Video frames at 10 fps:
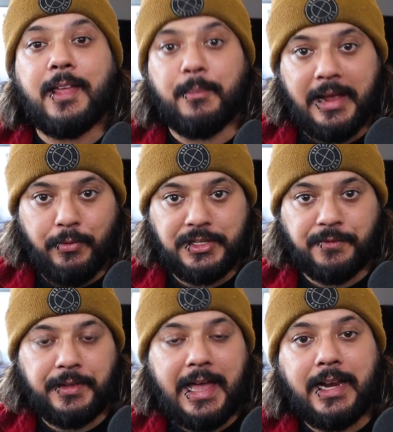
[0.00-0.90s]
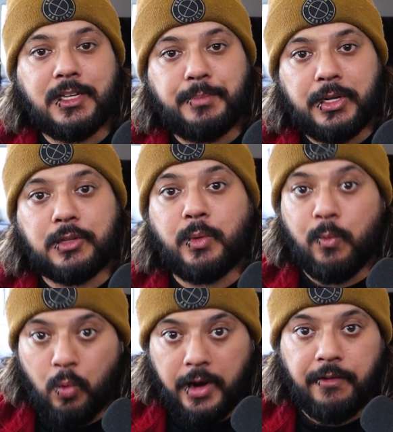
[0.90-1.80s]
And the main reason for that is because we
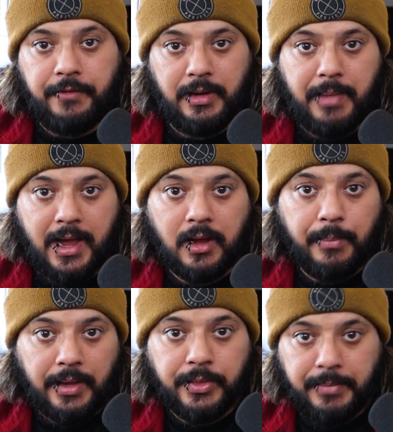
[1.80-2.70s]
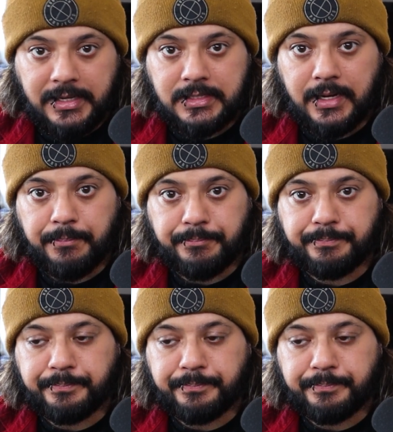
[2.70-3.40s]
wanted feedback about the base game.